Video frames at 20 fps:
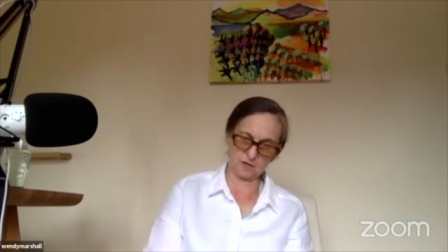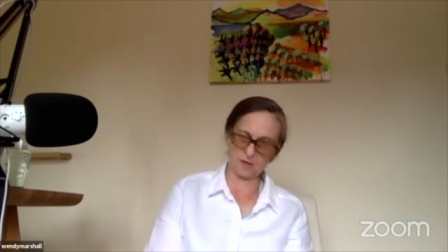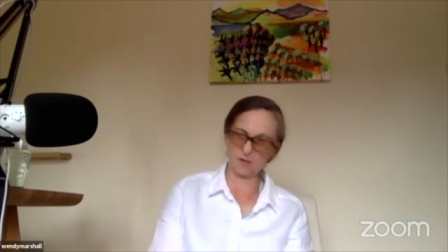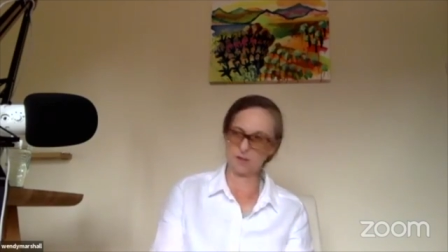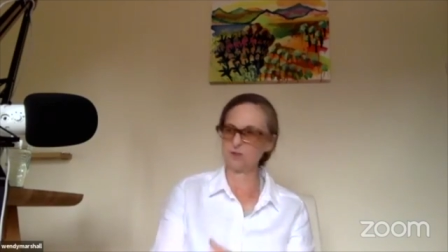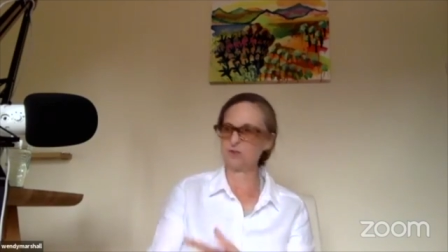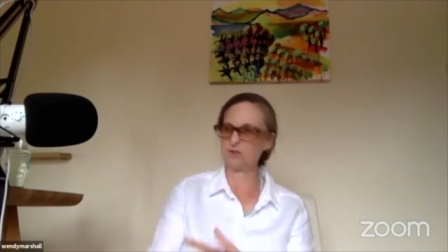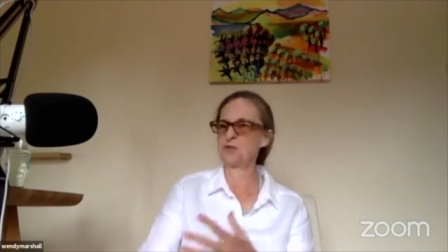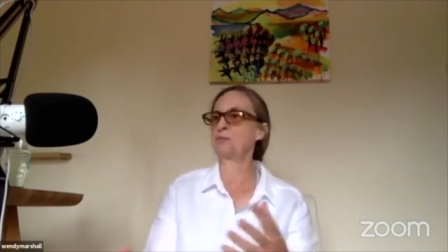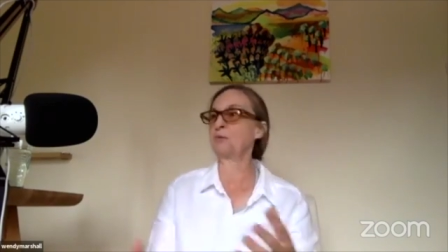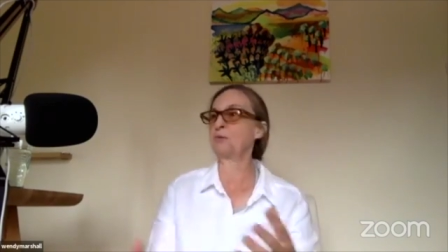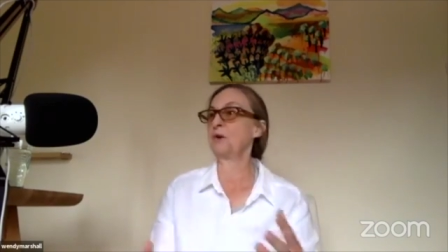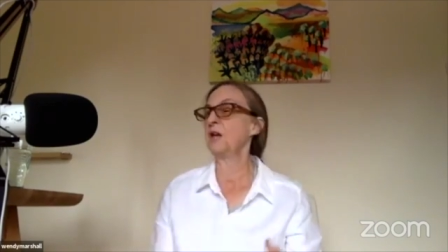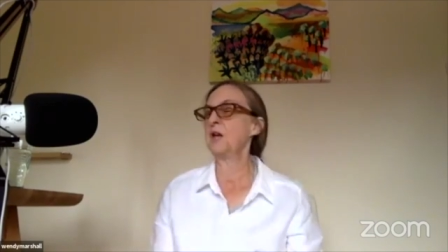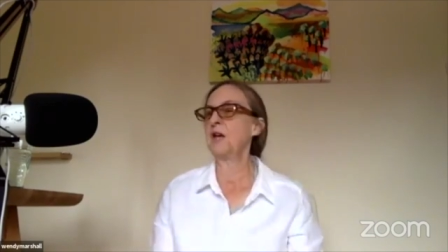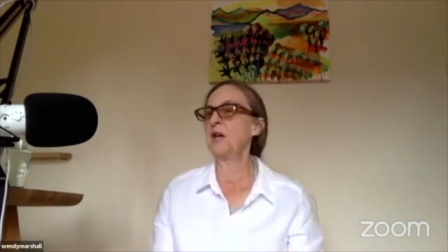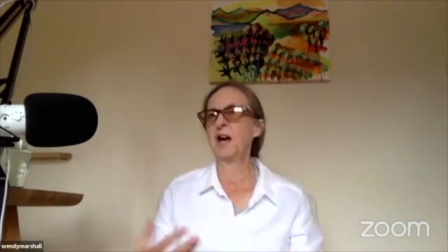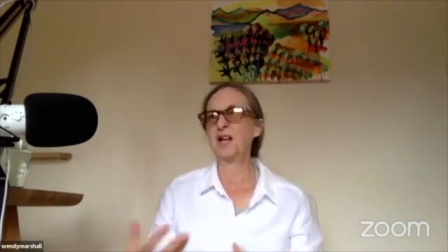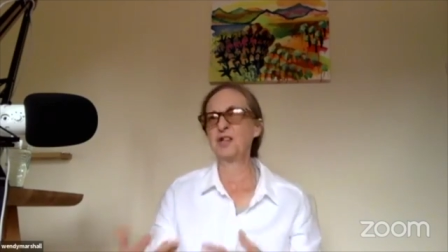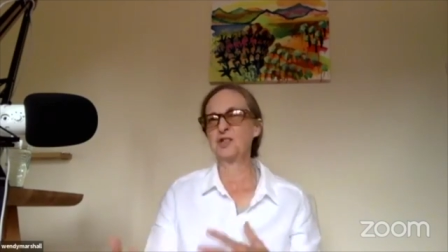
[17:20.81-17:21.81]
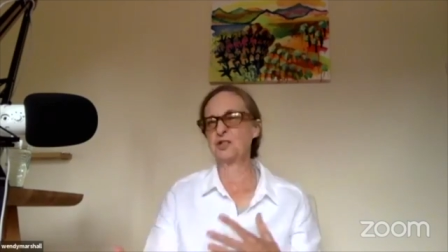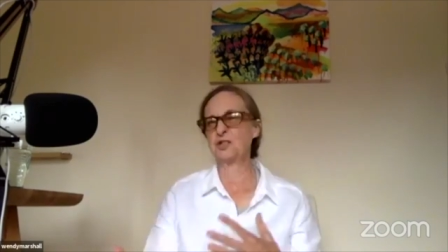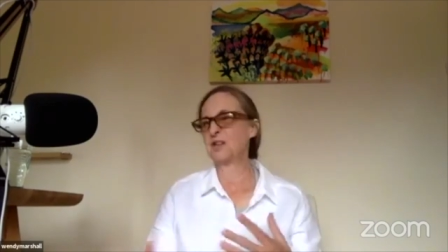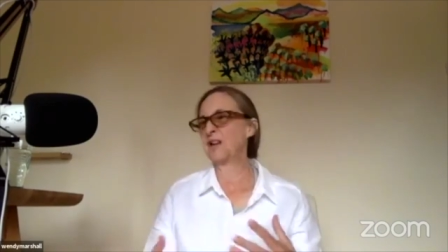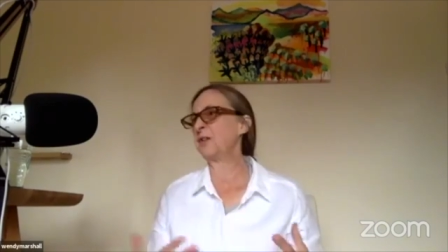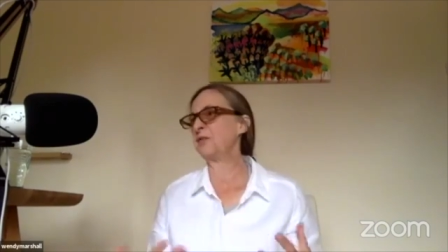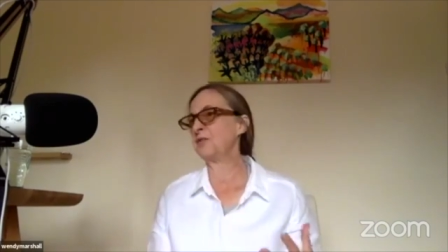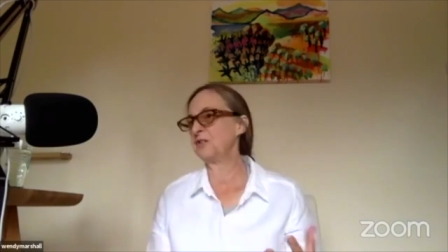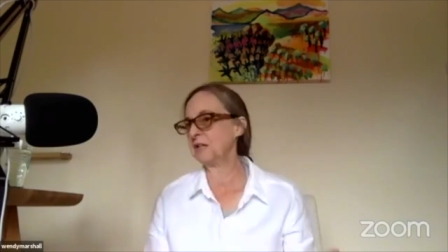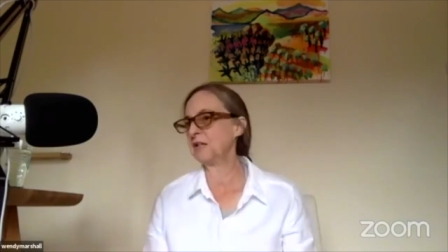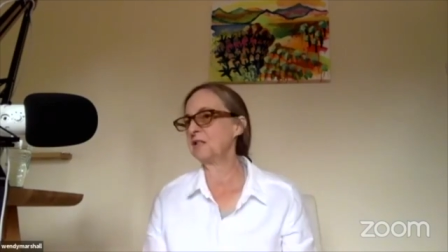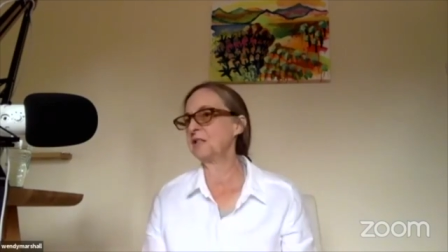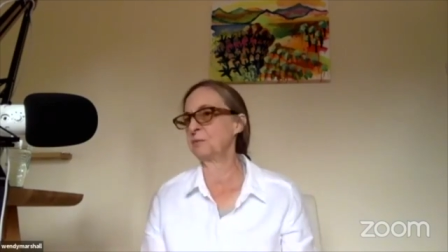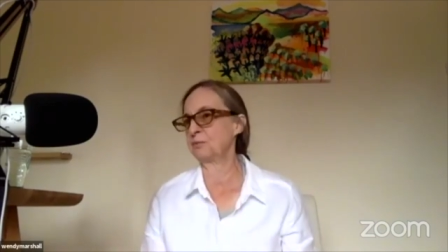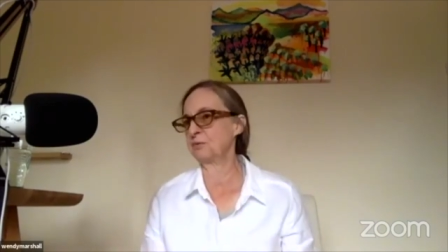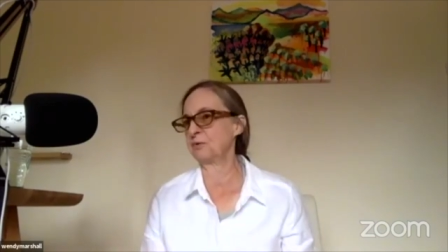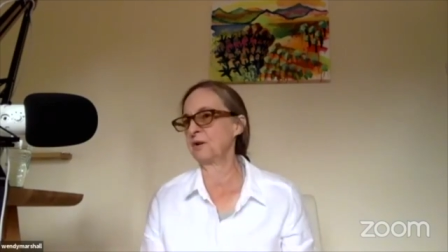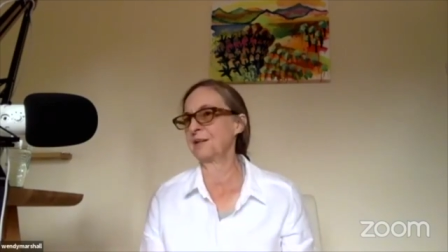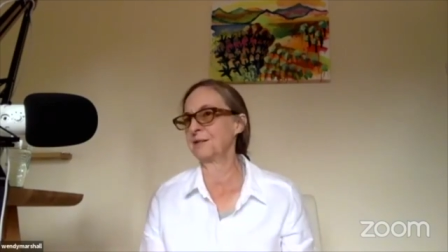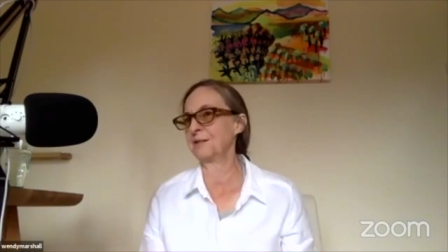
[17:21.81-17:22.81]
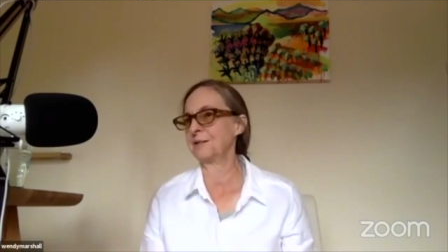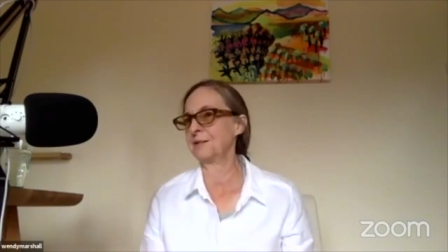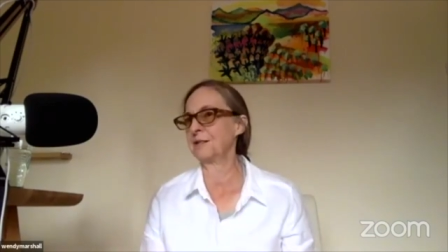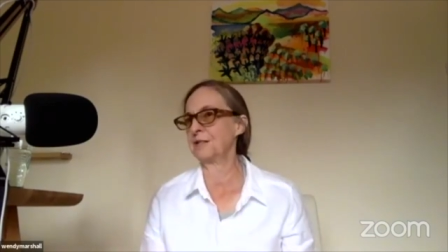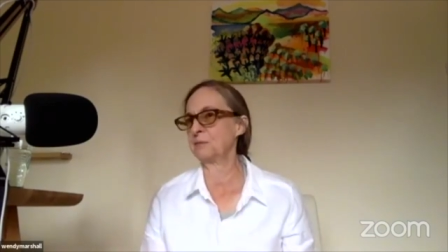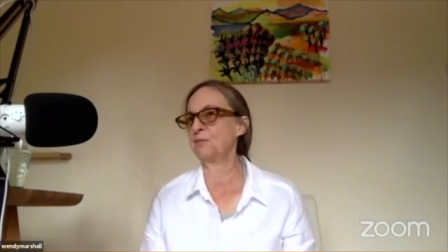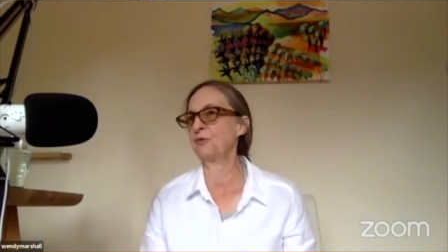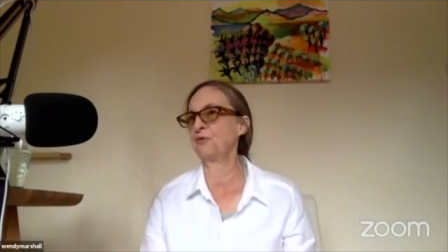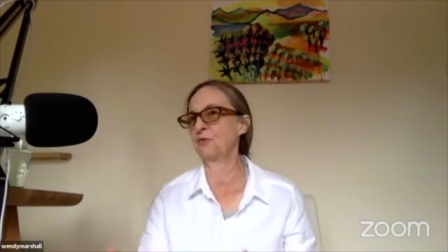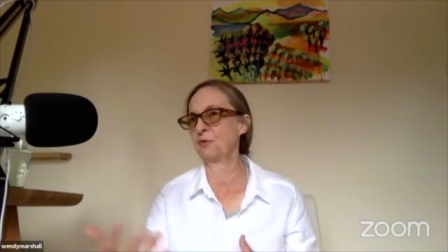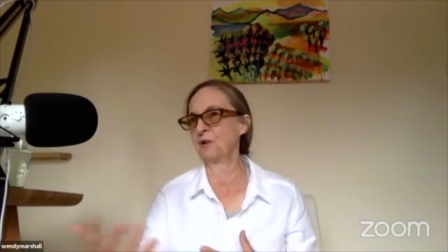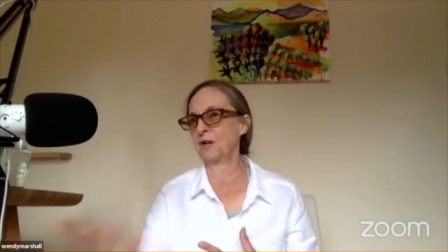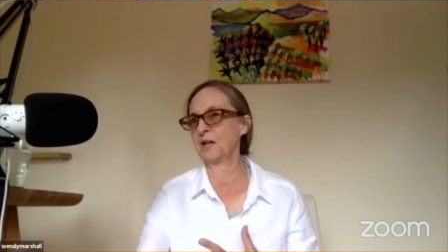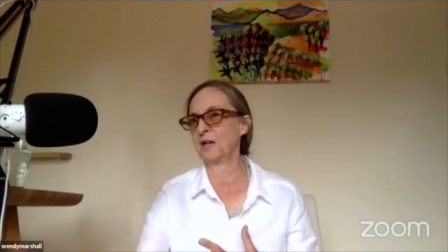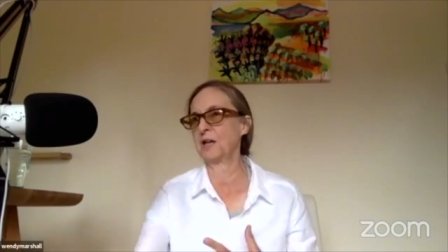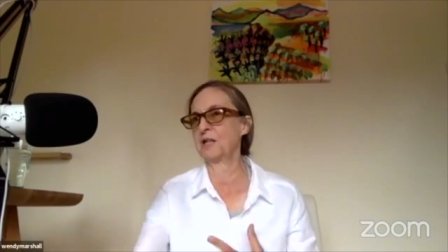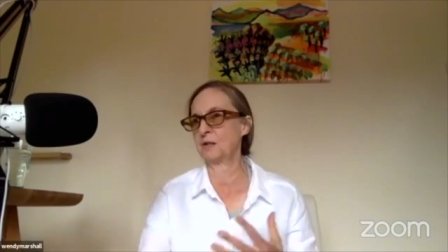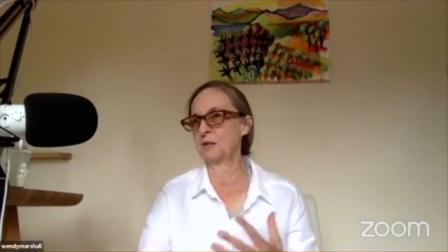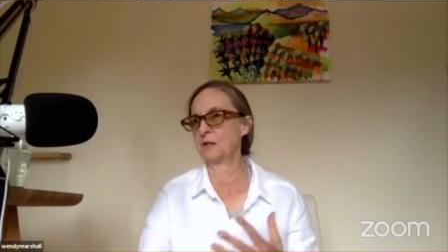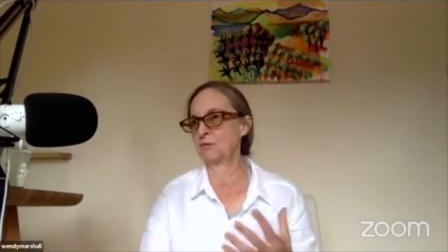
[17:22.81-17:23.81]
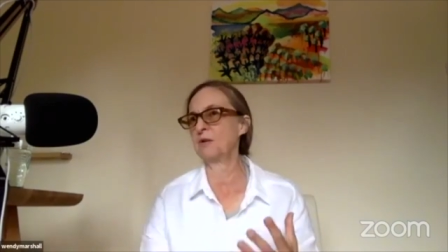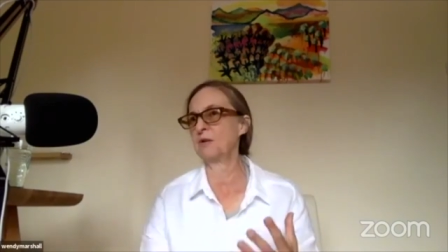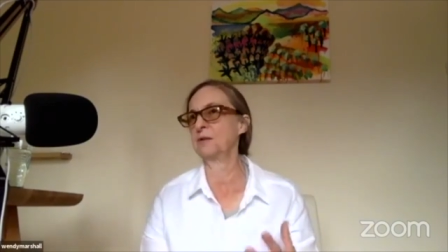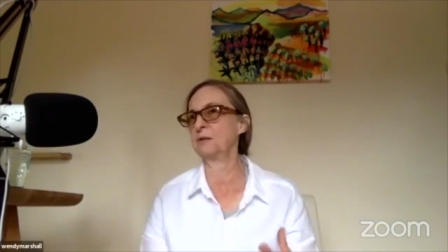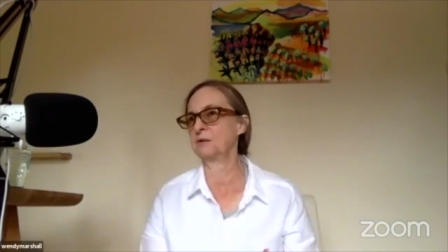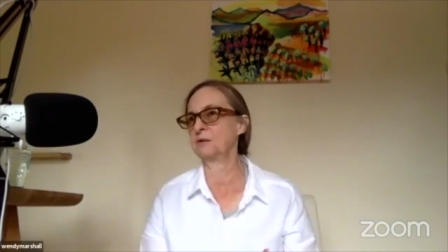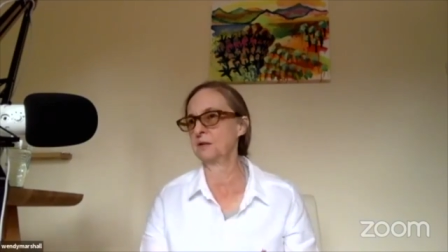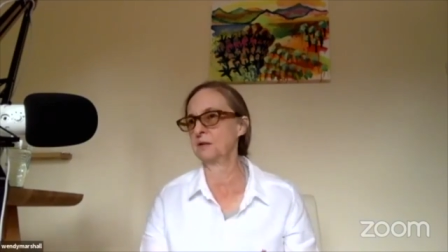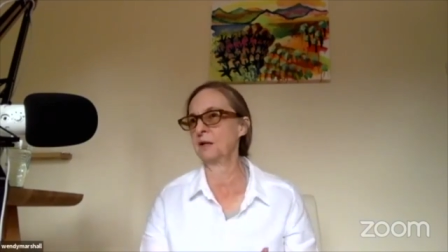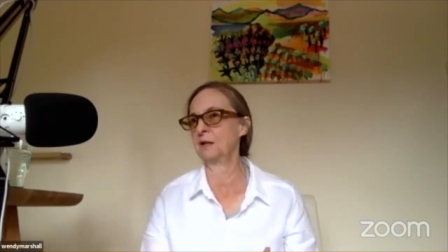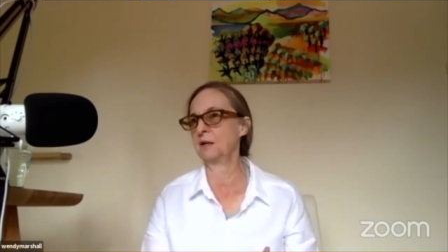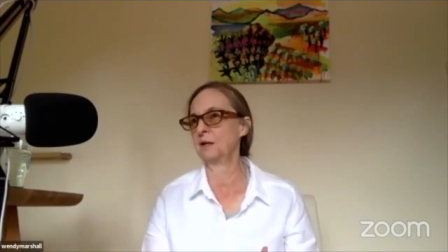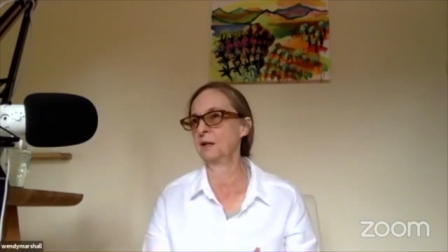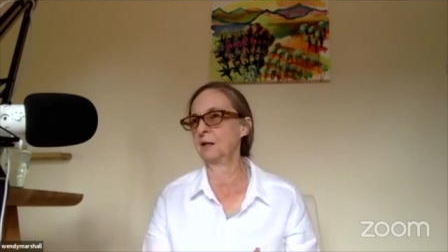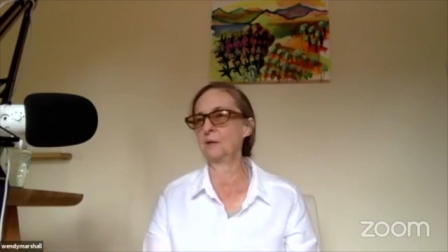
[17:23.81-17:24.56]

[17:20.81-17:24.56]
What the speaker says: And I'll just, actually, I have a day to practice before I get to the real day.